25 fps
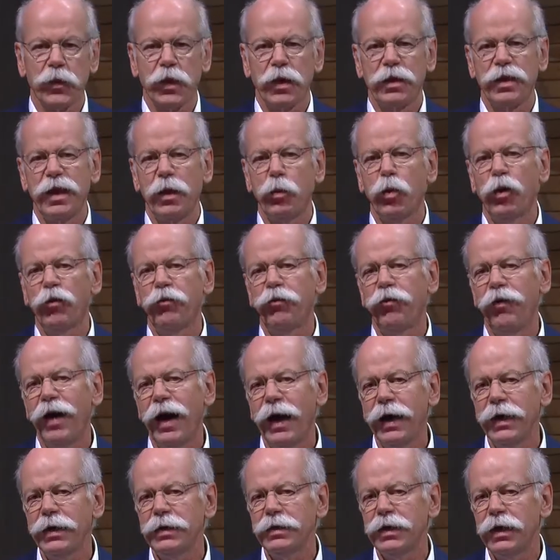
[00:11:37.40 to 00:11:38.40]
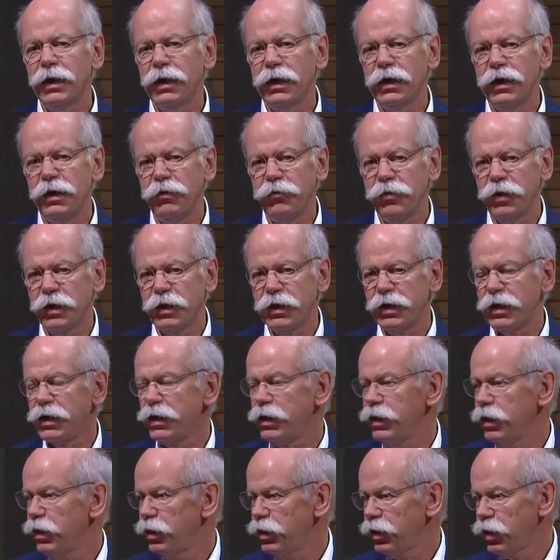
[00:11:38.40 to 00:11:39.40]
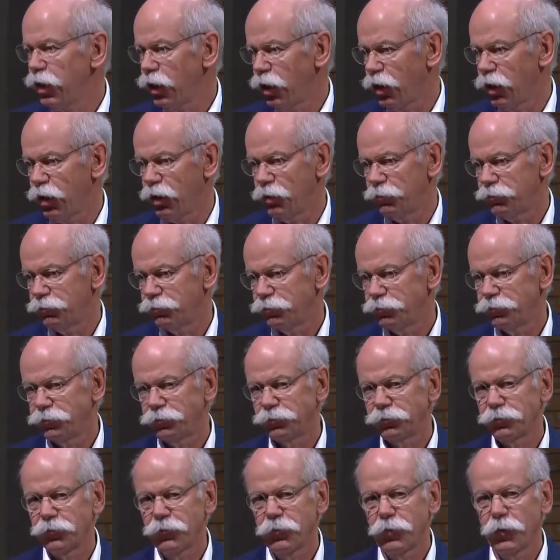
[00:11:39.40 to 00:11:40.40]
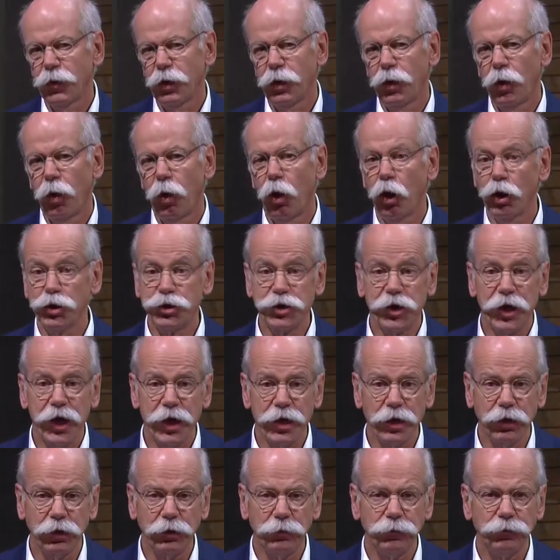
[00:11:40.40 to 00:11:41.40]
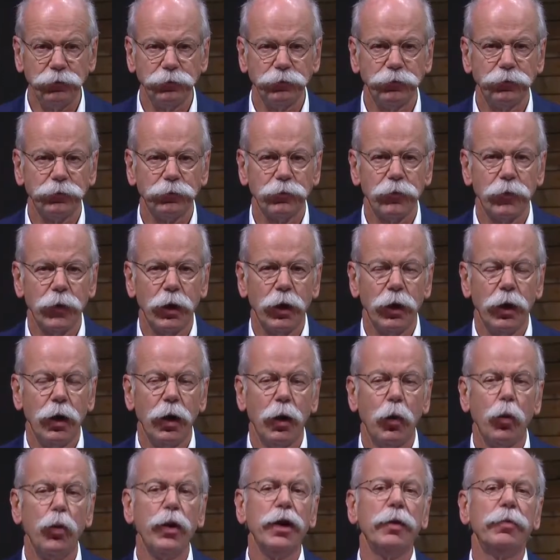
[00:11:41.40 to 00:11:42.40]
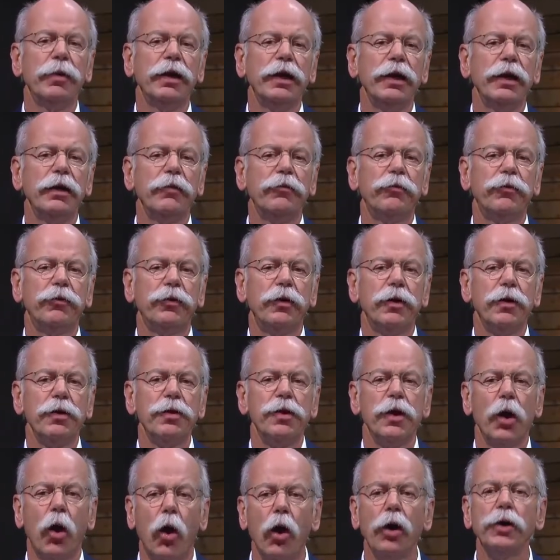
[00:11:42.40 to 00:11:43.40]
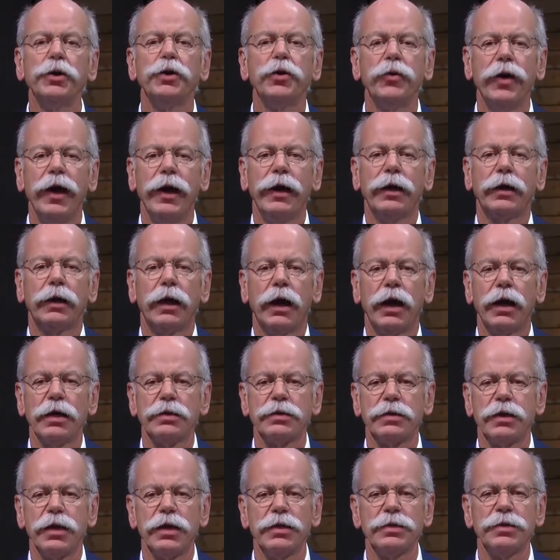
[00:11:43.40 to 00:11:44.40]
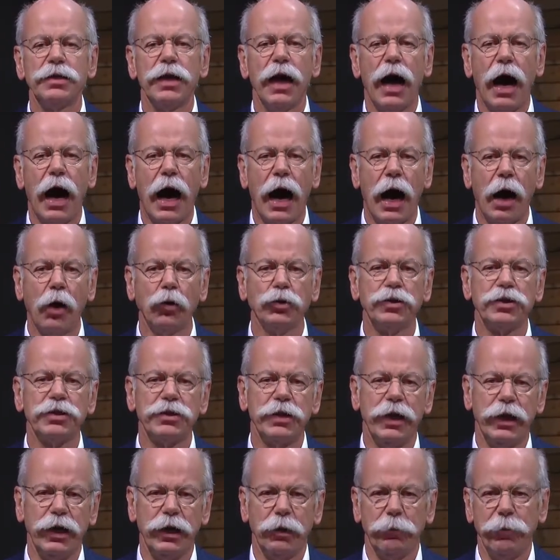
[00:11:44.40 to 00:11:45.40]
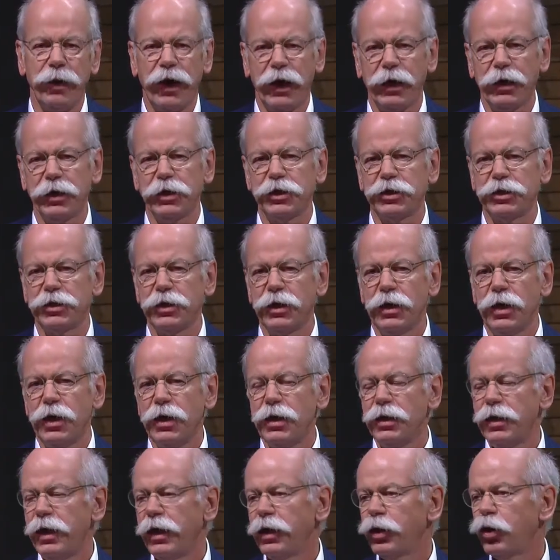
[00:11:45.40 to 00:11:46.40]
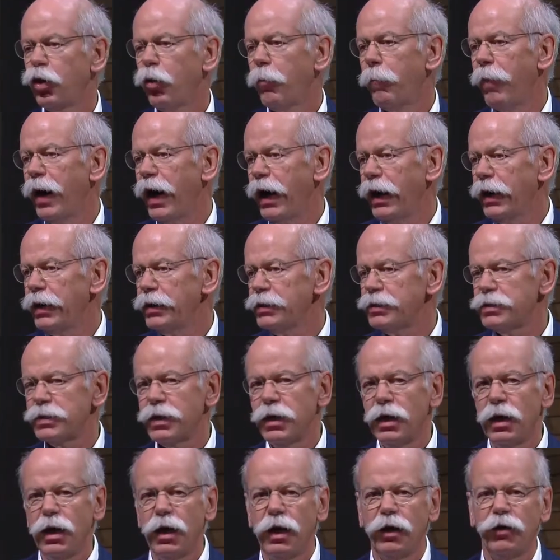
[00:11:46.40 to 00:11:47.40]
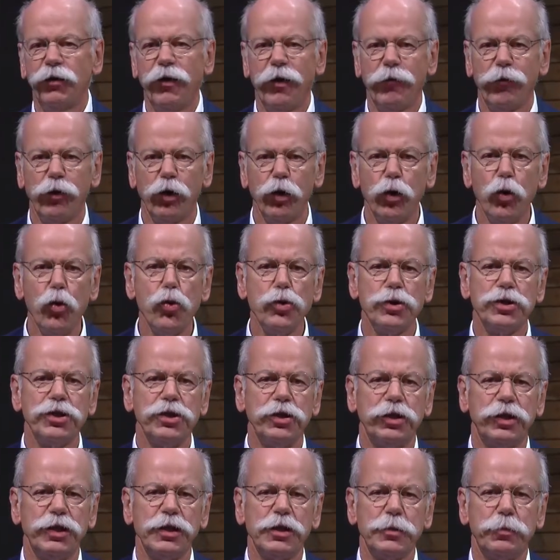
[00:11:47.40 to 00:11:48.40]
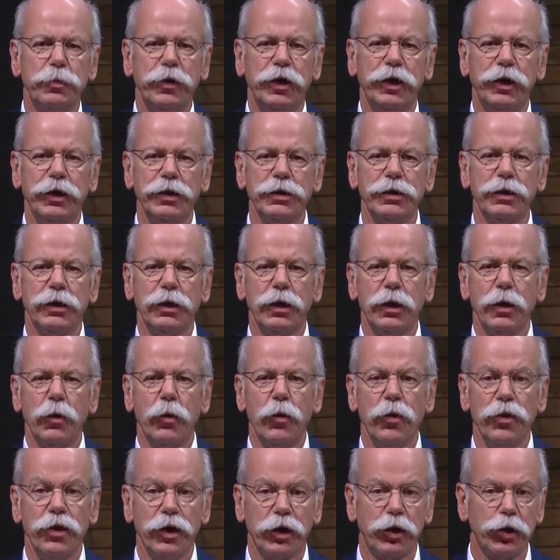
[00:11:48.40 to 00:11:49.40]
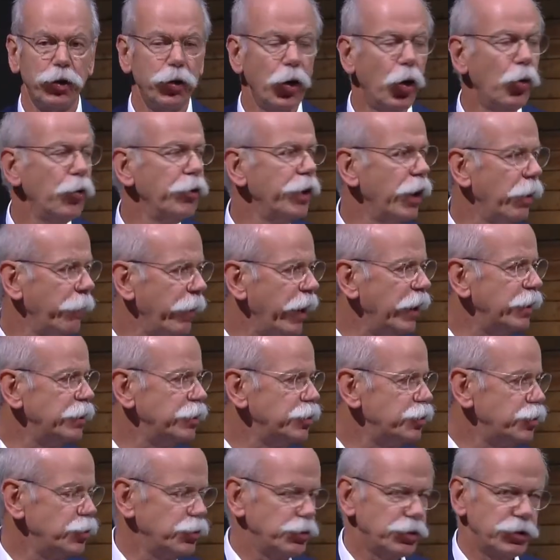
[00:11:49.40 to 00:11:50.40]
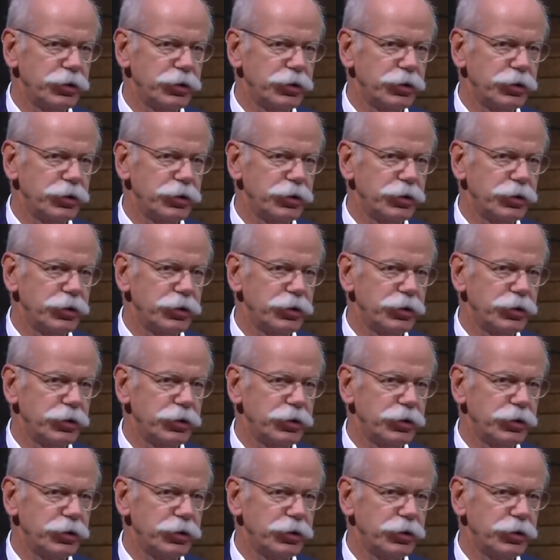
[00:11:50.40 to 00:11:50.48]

They will find and leave the key in the car. Altogether, we believe the all-new A-Class is an outstanding package that combines a revolutionary spirit with a grown-up attitude.